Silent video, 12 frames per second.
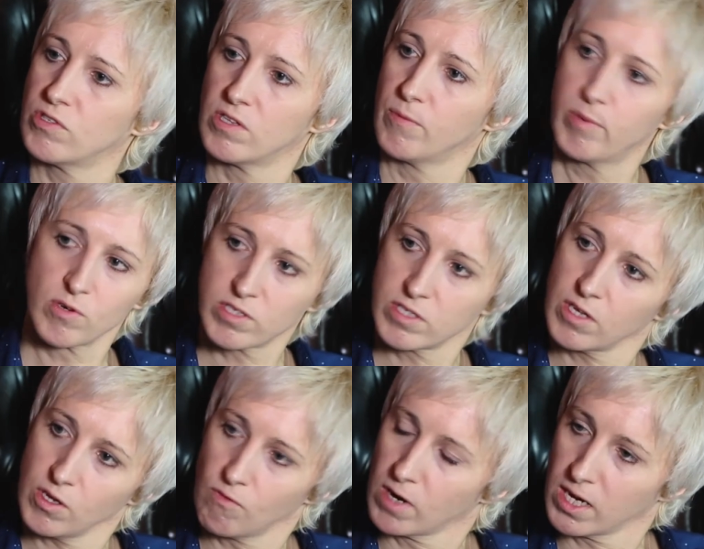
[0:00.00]
to the books
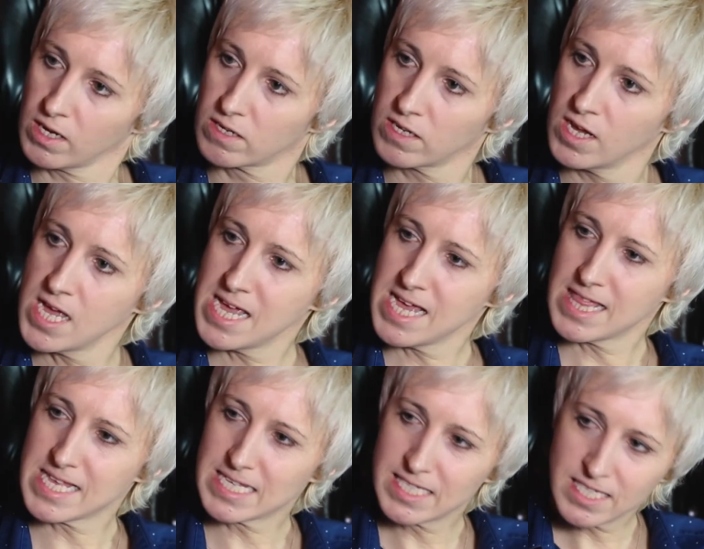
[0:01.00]
that you read?
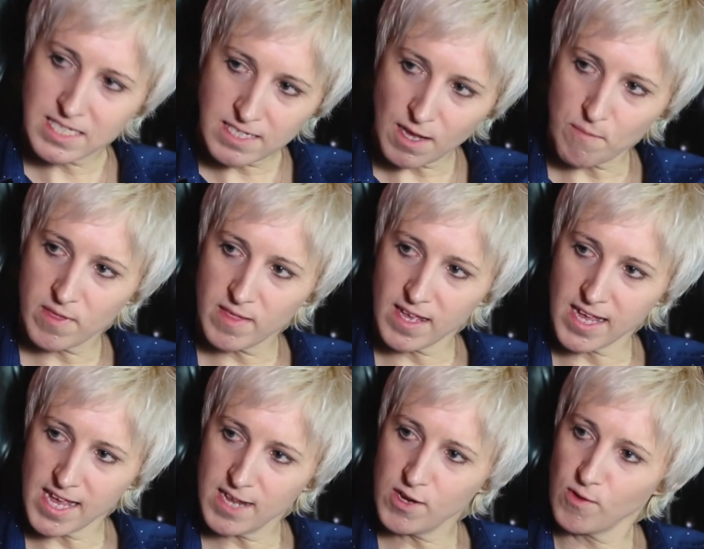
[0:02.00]
There's
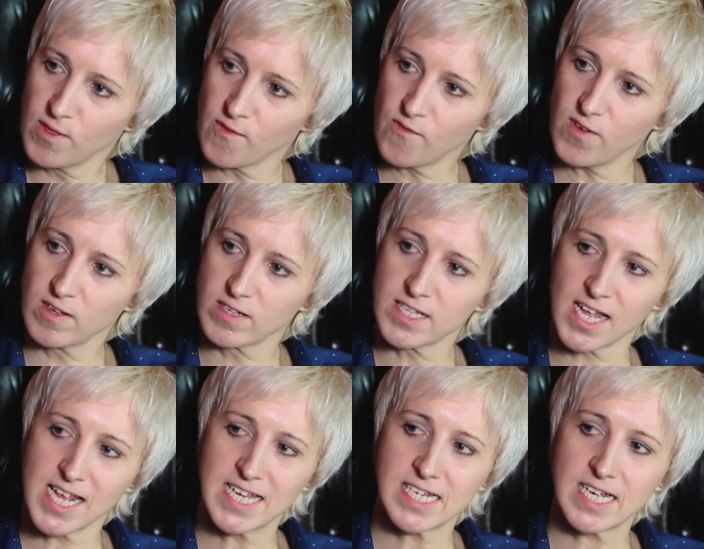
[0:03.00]
something in you that feels
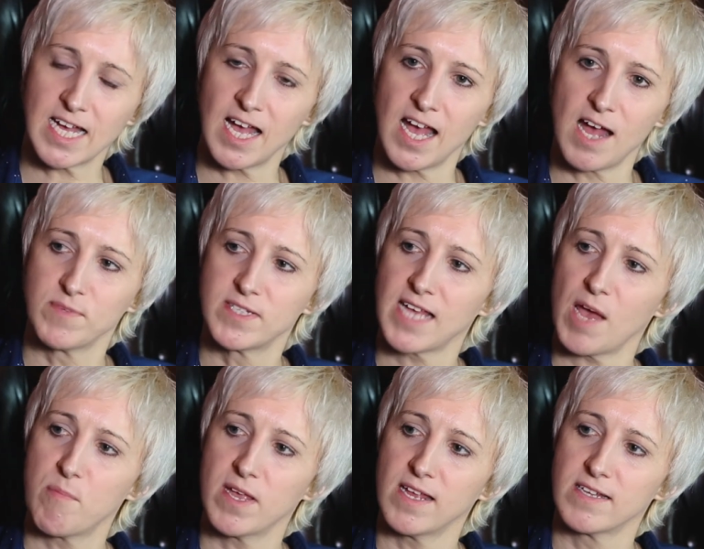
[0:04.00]
like, I'm
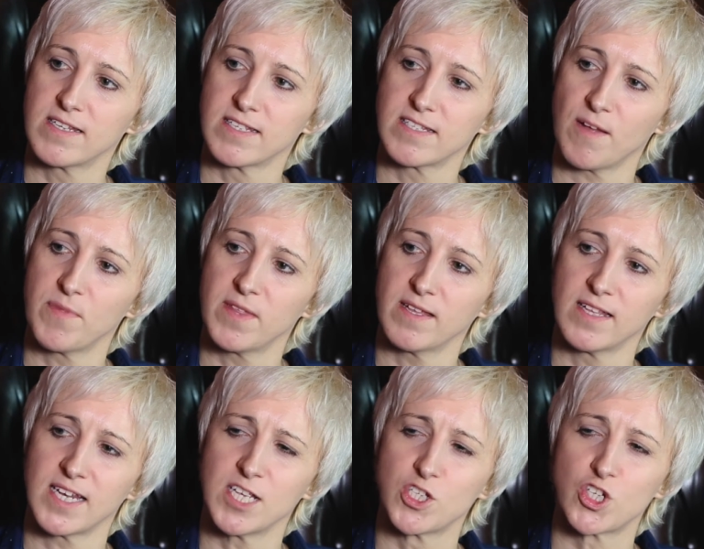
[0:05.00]
tapping into something
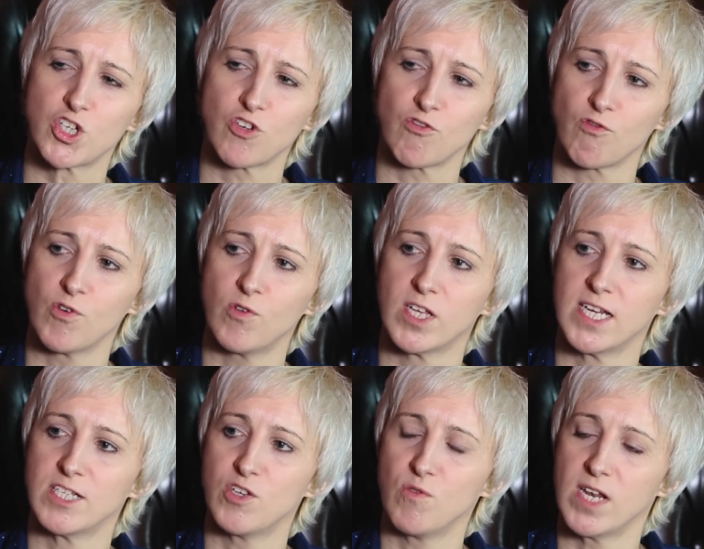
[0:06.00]
that is true, that
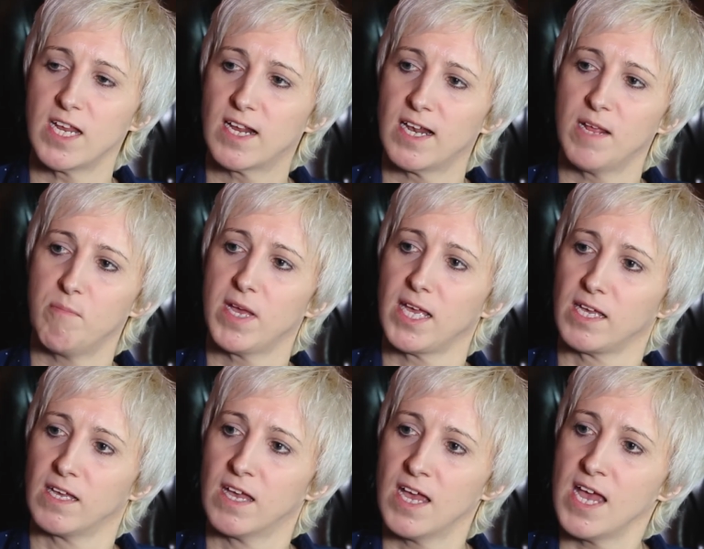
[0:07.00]
is uniquely
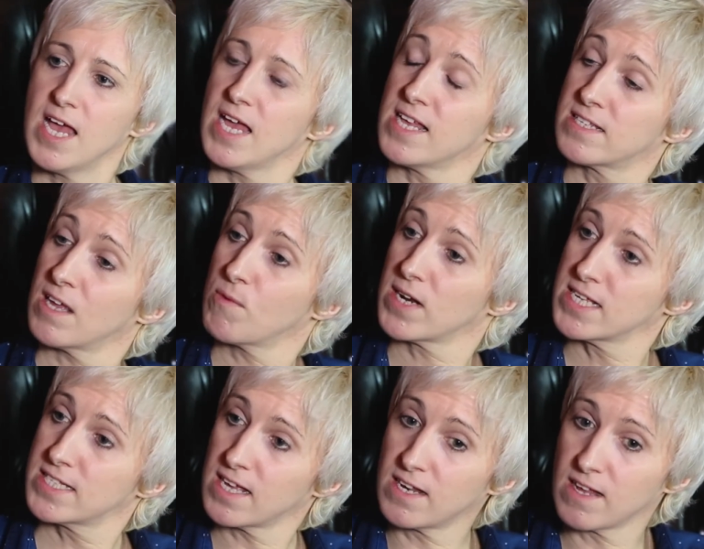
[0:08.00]
me. It's like when I
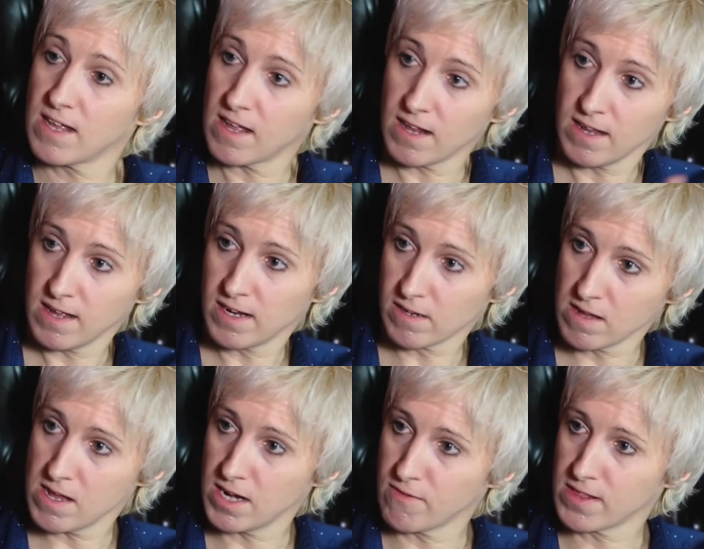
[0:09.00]
said a little
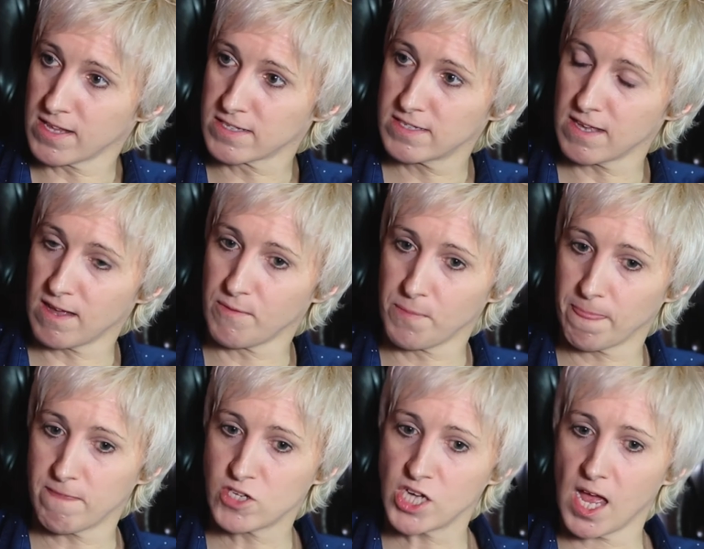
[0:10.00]
earlier in this
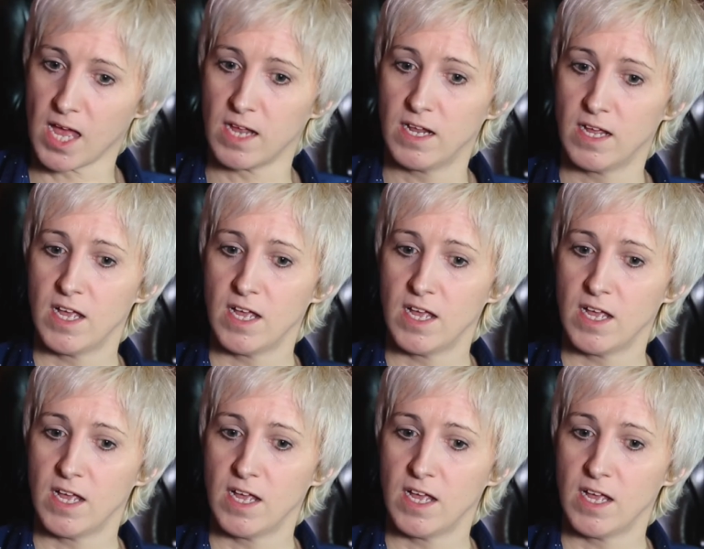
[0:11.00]
chat,